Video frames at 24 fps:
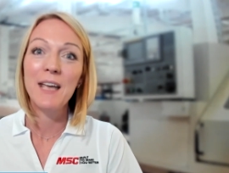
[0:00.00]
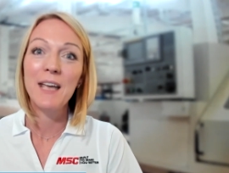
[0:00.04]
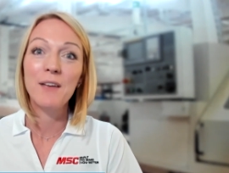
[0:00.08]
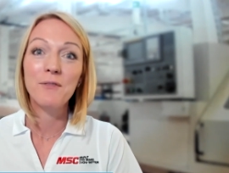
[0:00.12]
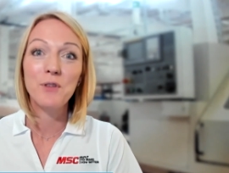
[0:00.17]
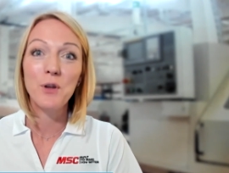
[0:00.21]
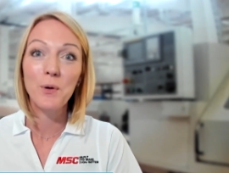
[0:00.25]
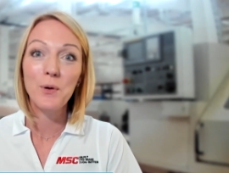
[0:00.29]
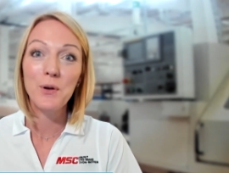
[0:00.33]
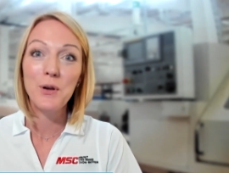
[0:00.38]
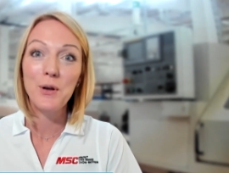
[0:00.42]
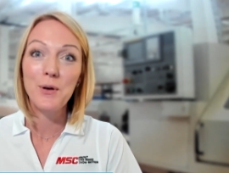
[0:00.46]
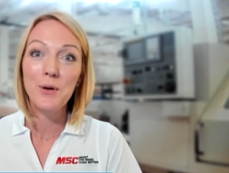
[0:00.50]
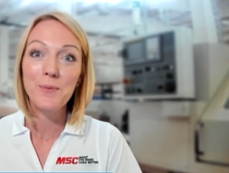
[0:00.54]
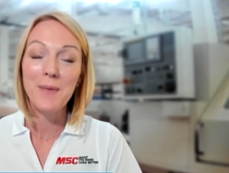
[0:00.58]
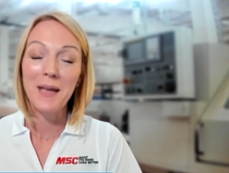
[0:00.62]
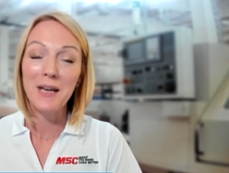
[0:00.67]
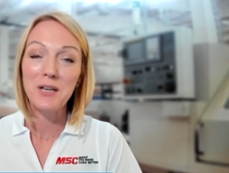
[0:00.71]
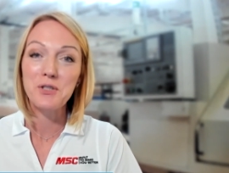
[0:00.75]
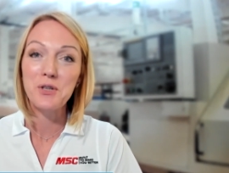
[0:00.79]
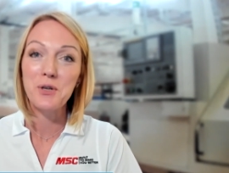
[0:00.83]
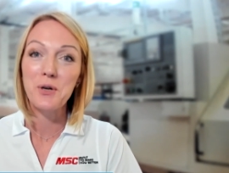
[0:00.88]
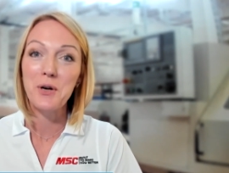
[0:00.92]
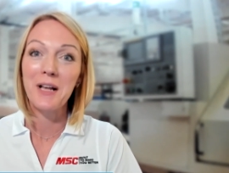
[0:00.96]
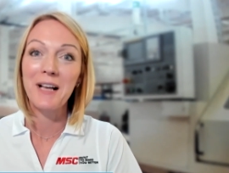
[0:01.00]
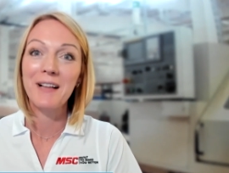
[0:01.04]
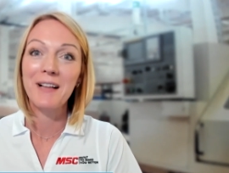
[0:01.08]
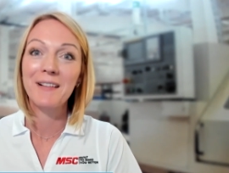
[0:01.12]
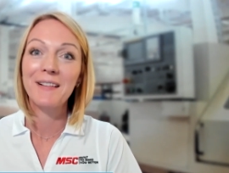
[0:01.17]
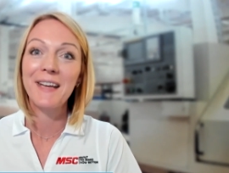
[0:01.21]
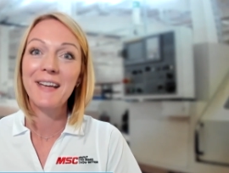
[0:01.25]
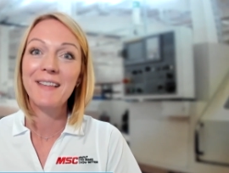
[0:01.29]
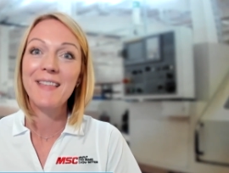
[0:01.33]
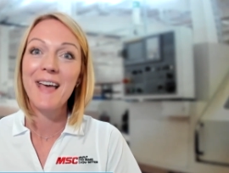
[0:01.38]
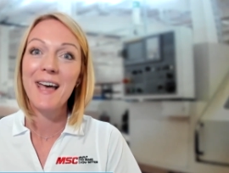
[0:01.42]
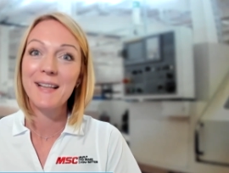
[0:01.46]
If you're new, make sure to
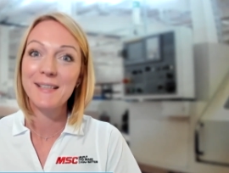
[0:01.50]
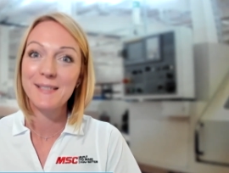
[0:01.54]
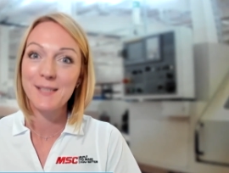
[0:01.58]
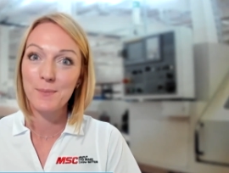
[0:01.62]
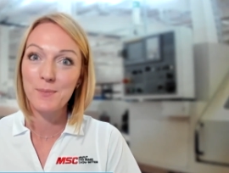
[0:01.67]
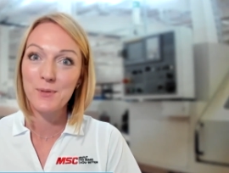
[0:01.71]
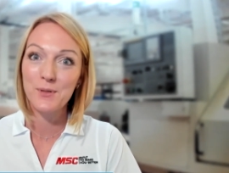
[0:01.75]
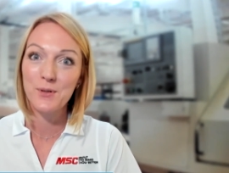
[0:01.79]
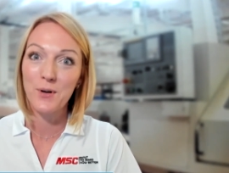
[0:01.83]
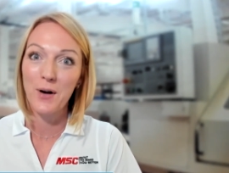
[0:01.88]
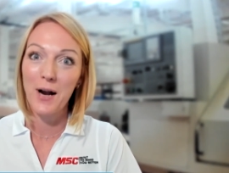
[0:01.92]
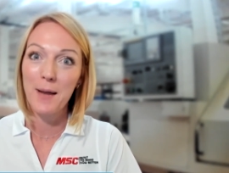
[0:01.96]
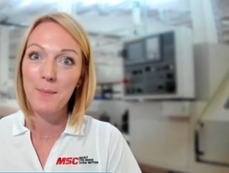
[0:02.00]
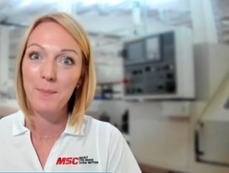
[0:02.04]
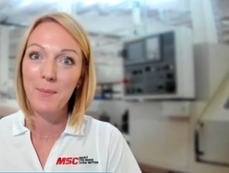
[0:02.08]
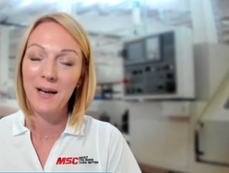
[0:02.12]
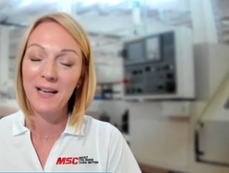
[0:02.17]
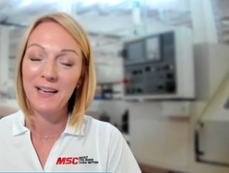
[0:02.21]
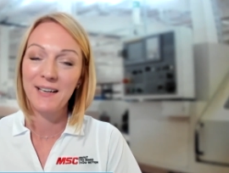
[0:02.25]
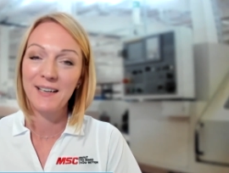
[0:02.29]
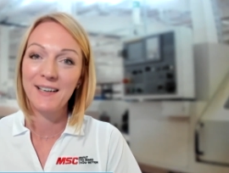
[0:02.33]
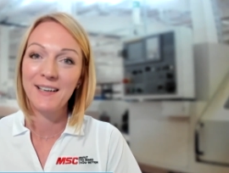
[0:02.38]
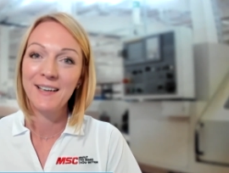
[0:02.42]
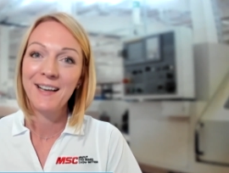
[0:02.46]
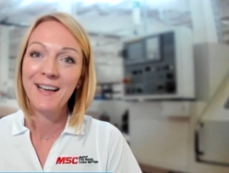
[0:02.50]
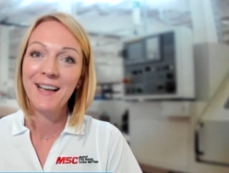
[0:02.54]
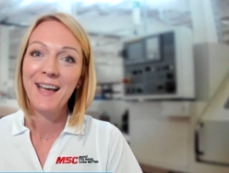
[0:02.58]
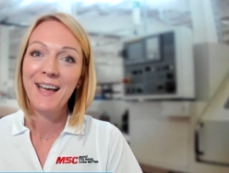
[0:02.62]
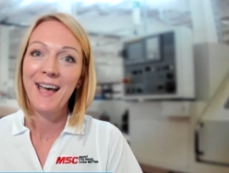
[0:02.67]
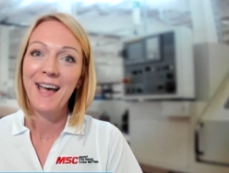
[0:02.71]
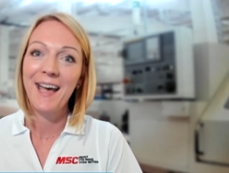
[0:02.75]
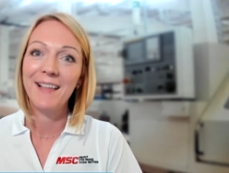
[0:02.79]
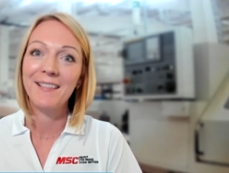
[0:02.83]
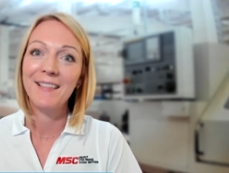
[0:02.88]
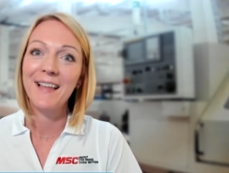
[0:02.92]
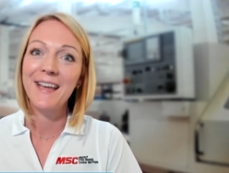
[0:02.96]
click that subscribe button
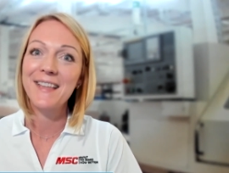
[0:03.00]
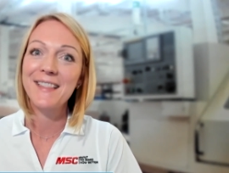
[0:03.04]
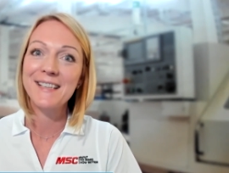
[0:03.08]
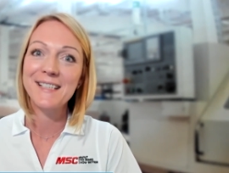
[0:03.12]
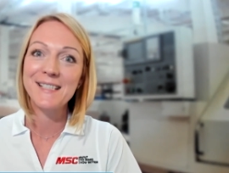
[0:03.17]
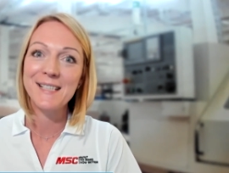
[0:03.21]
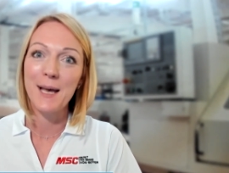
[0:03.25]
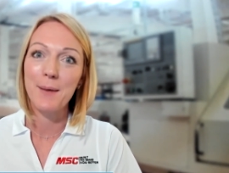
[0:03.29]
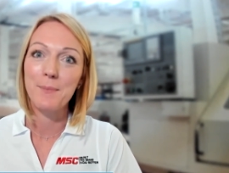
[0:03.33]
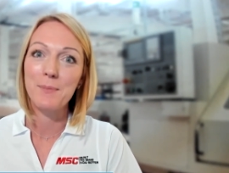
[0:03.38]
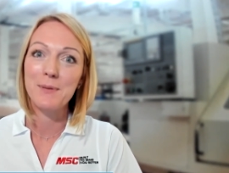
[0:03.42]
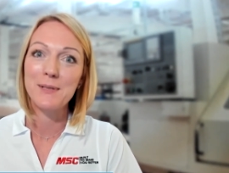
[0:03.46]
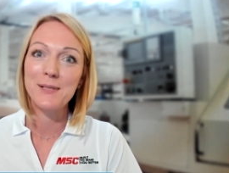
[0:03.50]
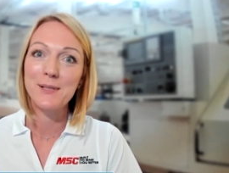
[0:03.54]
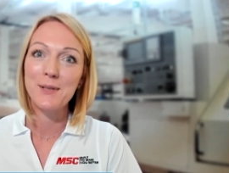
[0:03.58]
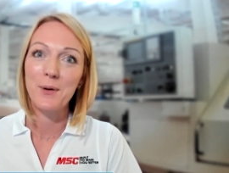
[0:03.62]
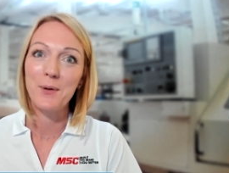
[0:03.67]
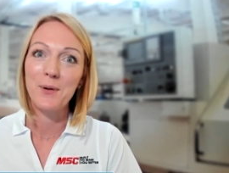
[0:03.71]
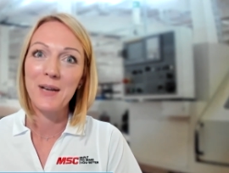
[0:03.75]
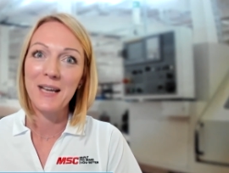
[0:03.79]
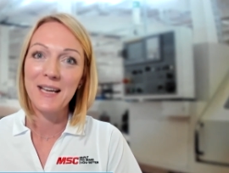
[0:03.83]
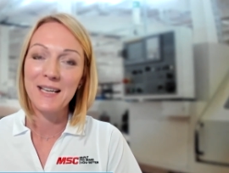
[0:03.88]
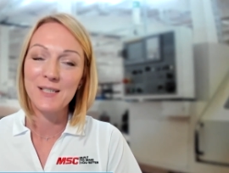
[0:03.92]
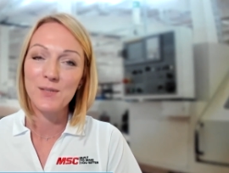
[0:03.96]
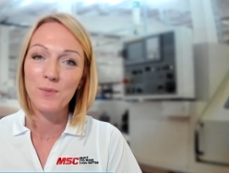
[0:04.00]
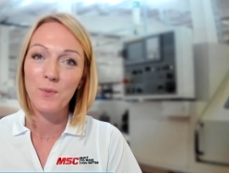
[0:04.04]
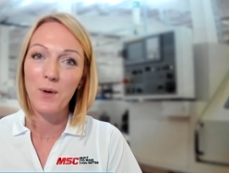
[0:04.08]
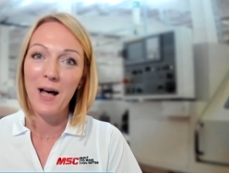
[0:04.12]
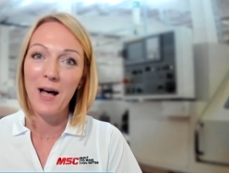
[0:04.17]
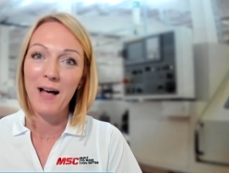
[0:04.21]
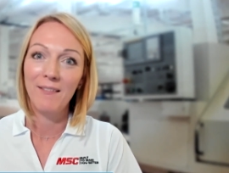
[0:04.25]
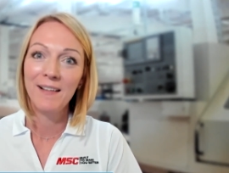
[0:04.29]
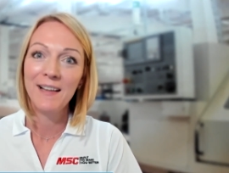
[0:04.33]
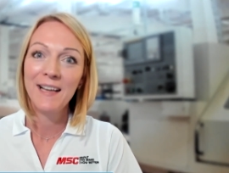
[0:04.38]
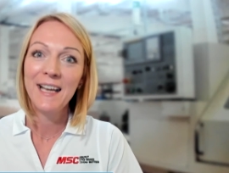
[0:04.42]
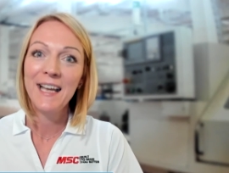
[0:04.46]
and like this episode as
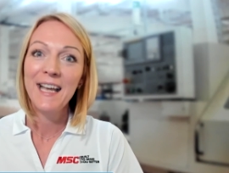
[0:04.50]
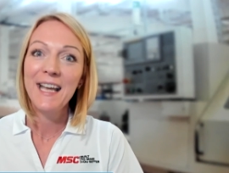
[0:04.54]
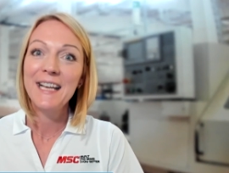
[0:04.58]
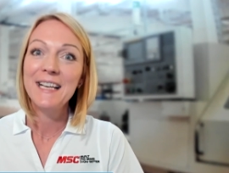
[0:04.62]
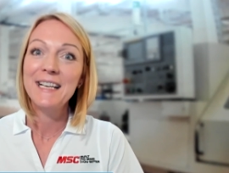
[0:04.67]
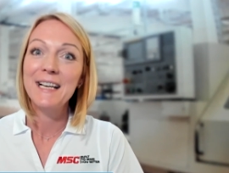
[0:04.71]
well.